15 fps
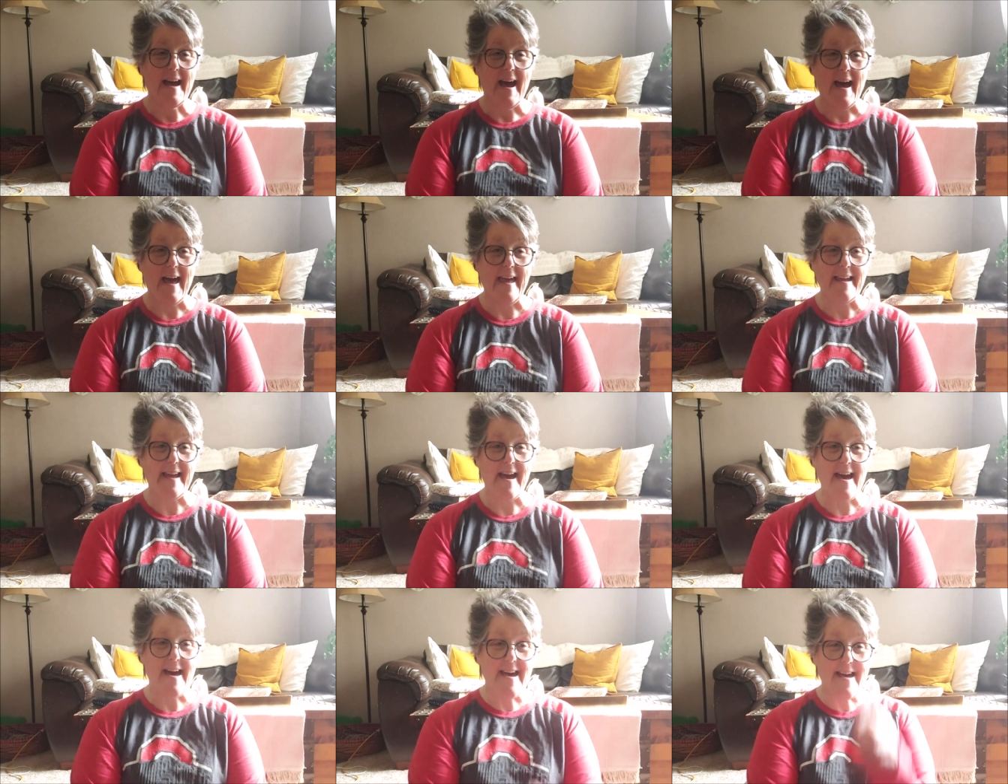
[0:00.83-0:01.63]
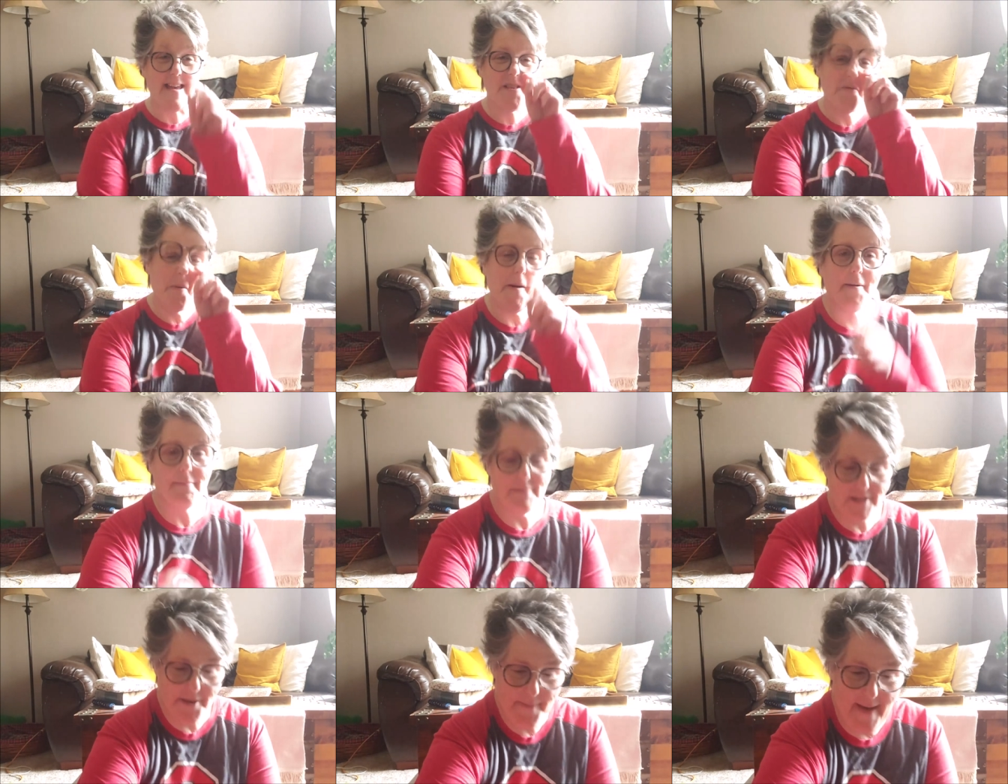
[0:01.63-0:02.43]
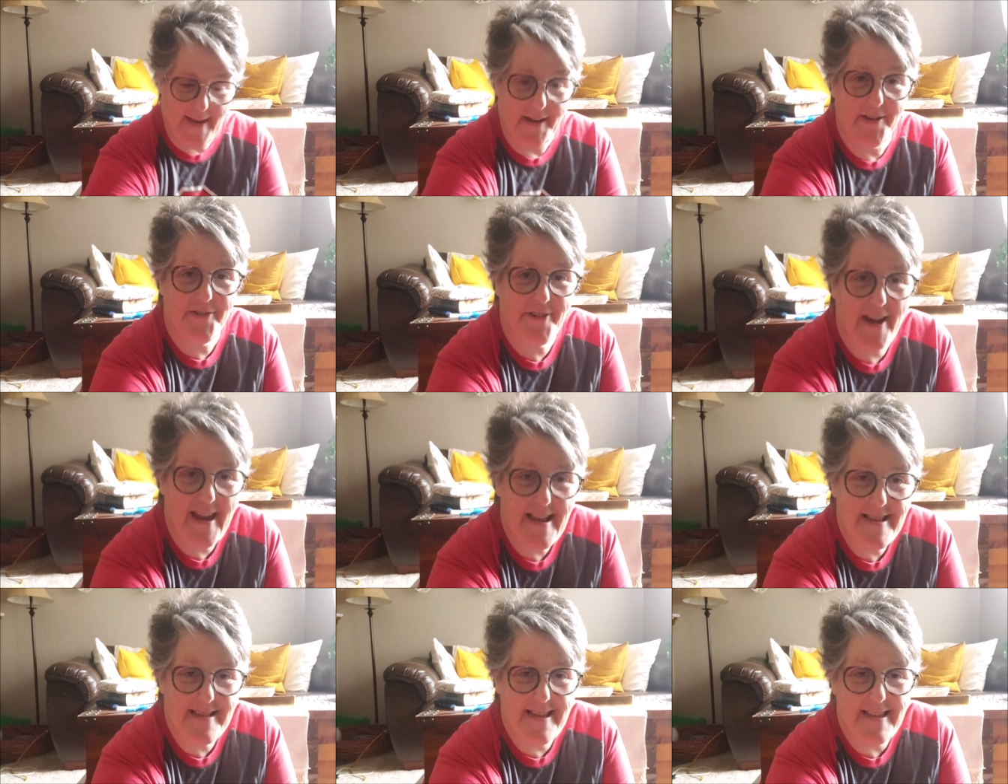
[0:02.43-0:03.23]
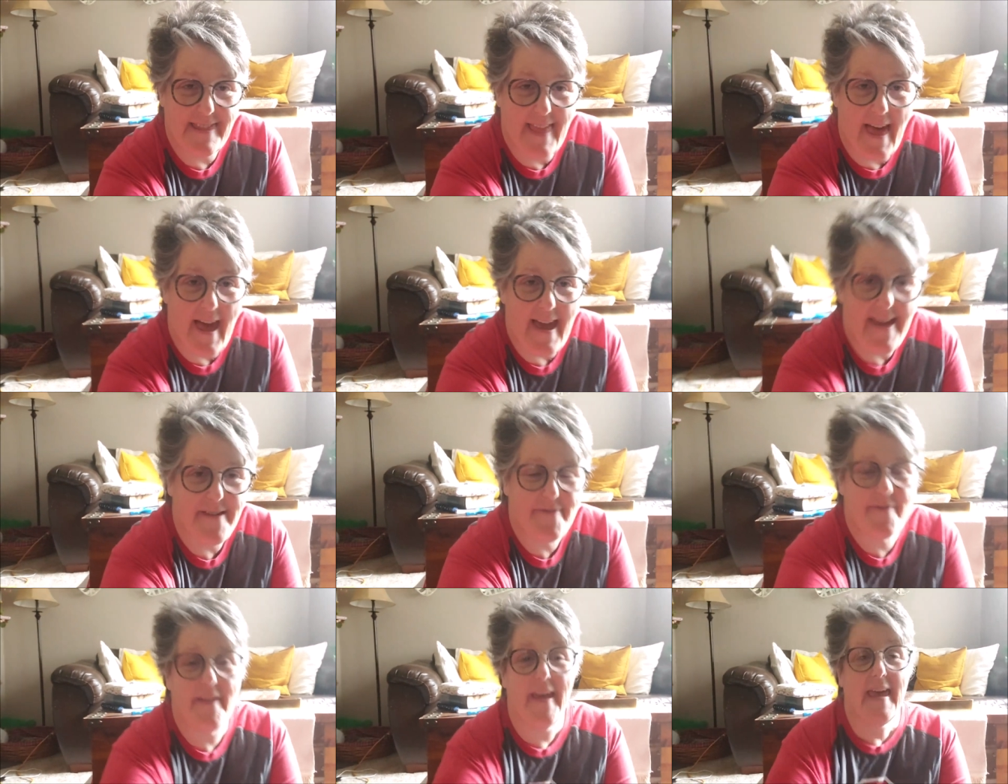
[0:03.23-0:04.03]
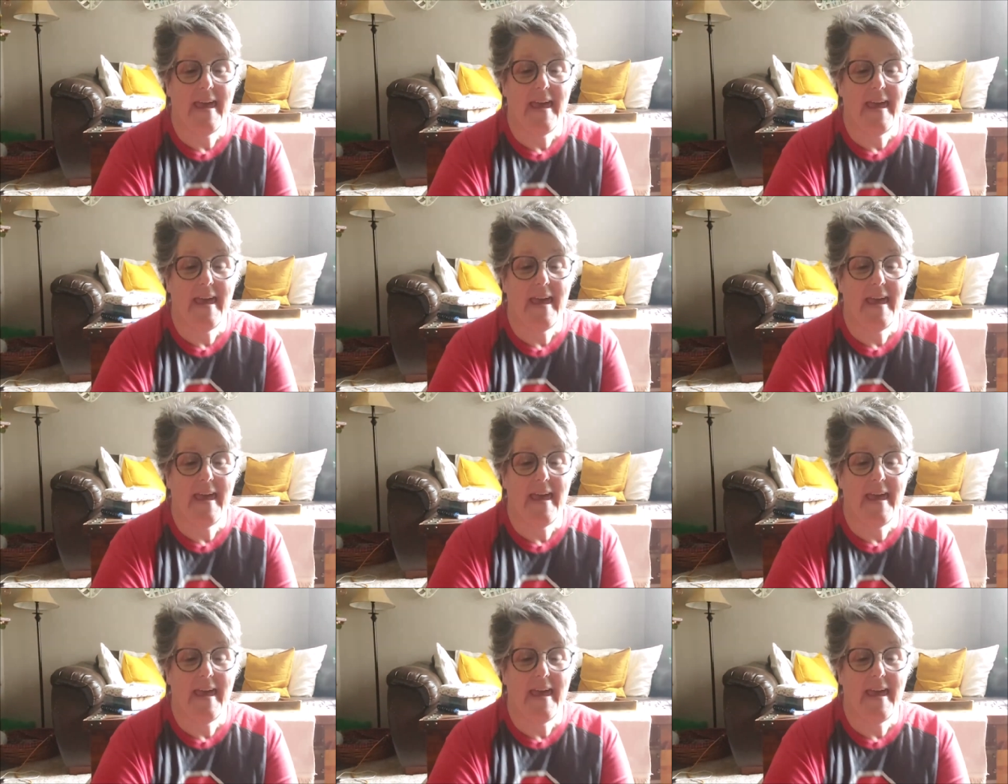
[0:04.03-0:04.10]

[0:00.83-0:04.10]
Hi guys, welcome to my crazy life.